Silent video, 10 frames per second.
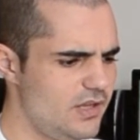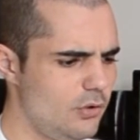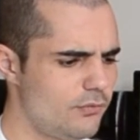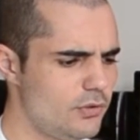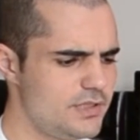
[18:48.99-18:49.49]

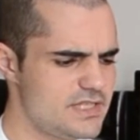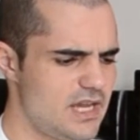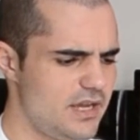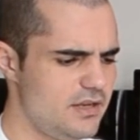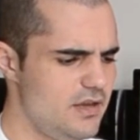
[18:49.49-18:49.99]
In overall
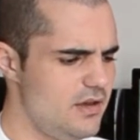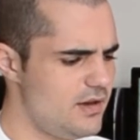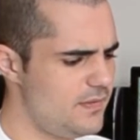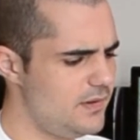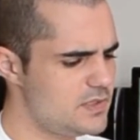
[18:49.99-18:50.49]
design,
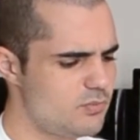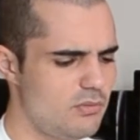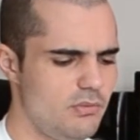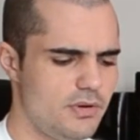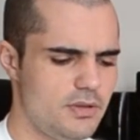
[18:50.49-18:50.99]
I think it's
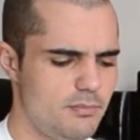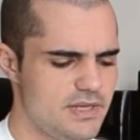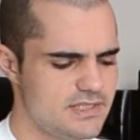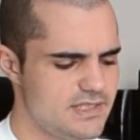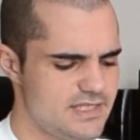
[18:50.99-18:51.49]
probably one of the
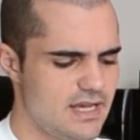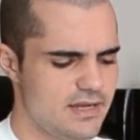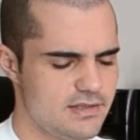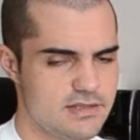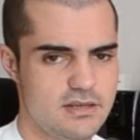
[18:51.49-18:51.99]
best
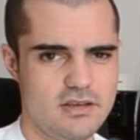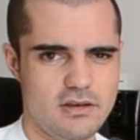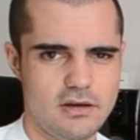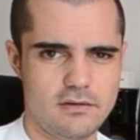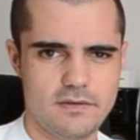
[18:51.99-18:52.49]
designs
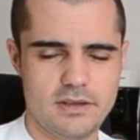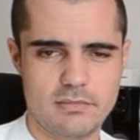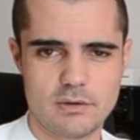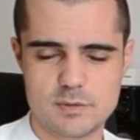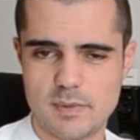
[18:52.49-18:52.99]
of a
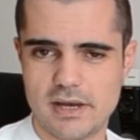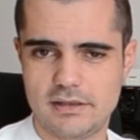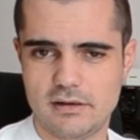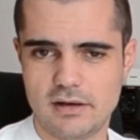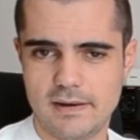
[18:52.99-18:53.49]

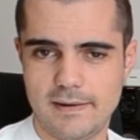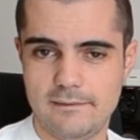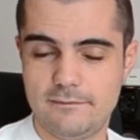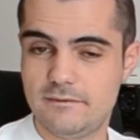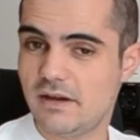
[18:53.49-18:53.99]
mousepad
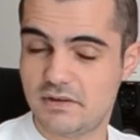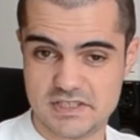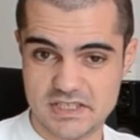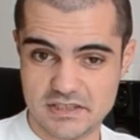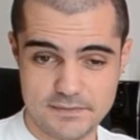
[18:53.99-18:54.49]
I've ever
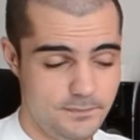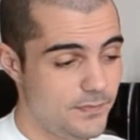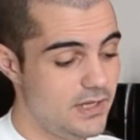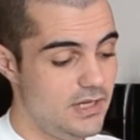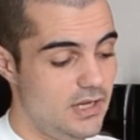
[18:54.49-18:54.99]
seen.
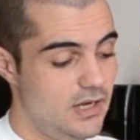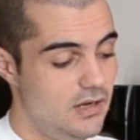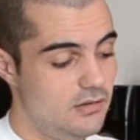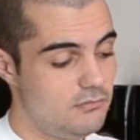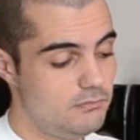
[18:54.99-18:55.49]

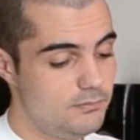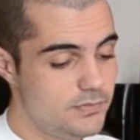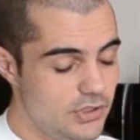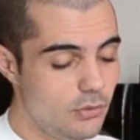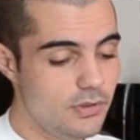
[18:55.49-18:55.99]

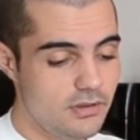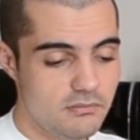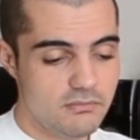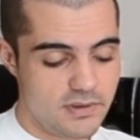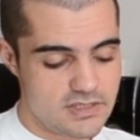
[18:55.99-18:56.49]
The
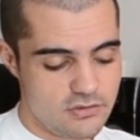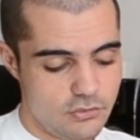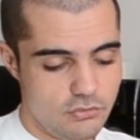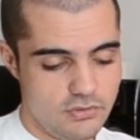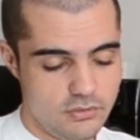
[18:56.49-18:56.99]
only
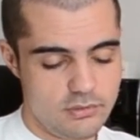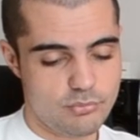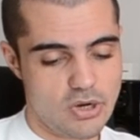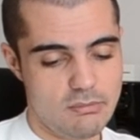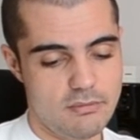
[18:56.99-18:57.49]

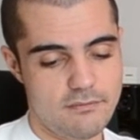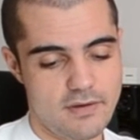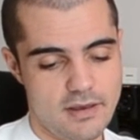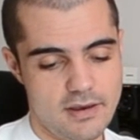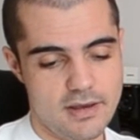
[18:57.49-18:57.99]
problem
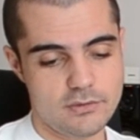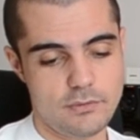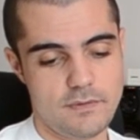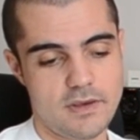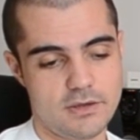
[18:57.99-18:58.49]
I had
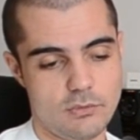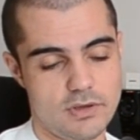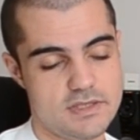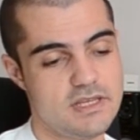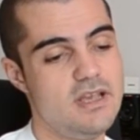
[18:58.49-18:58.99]
with the other
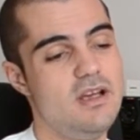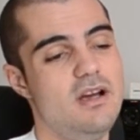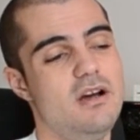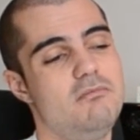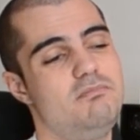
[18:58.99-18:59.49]
ones,
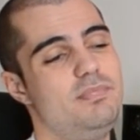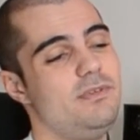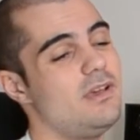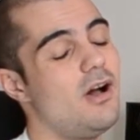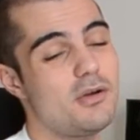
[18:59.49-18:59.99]

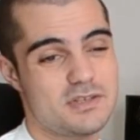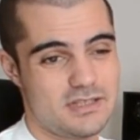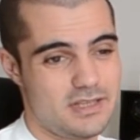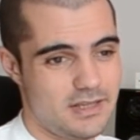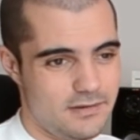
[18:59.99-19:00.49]

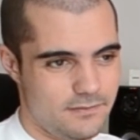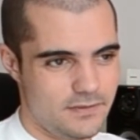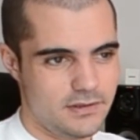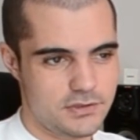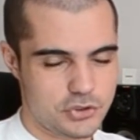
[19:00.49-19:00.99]
honestly, if
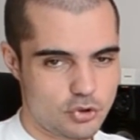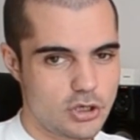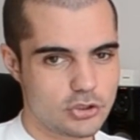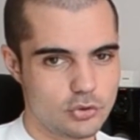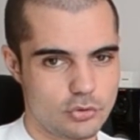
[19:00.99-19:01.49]
the
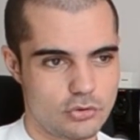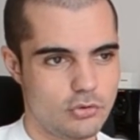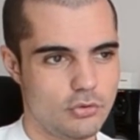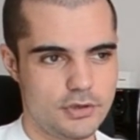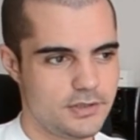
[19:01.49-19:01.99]
Destructor
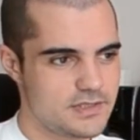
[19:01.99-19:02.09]
or the